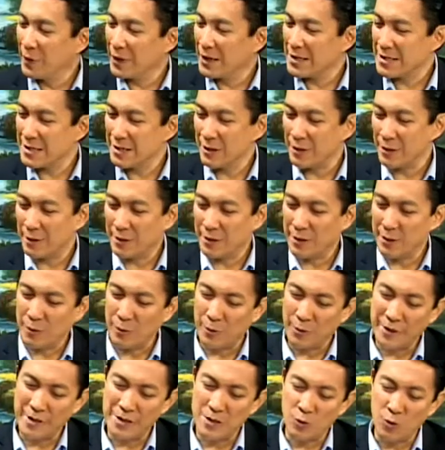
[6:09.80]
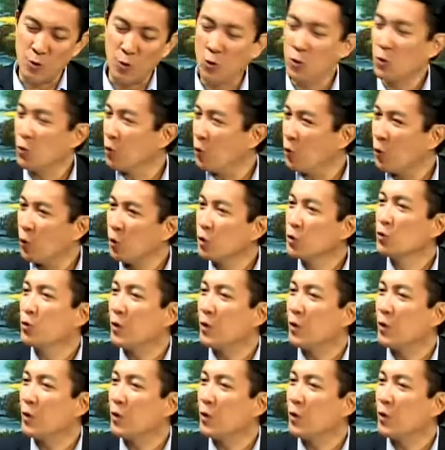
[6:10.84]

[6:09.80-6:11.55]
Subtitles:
Because there are these old